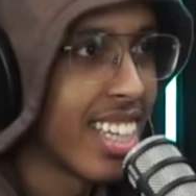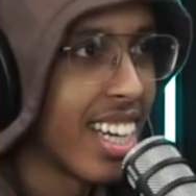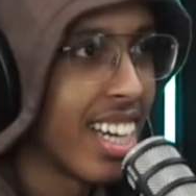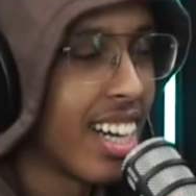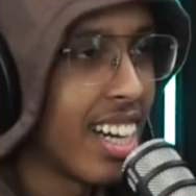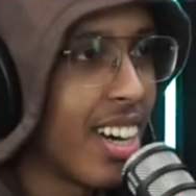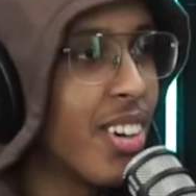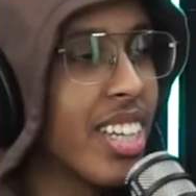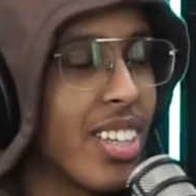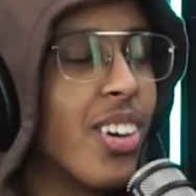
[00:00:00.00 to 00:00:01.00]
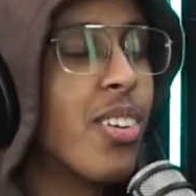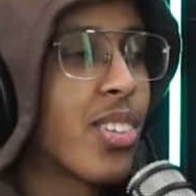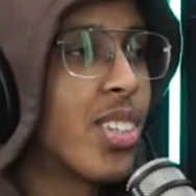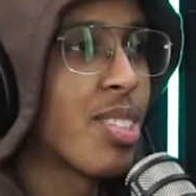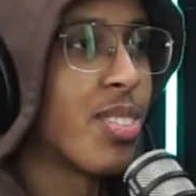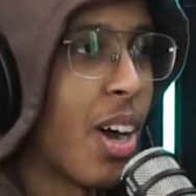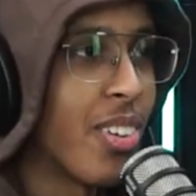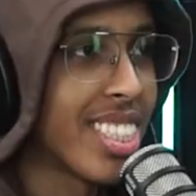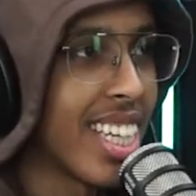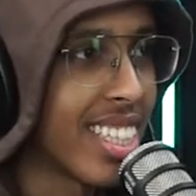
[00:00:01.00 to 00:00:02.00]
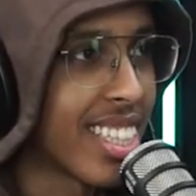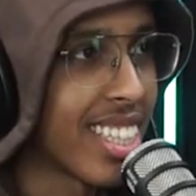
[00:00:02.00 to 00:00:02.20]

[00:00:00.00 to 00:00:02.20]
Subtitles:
Of course. Bro. I was there.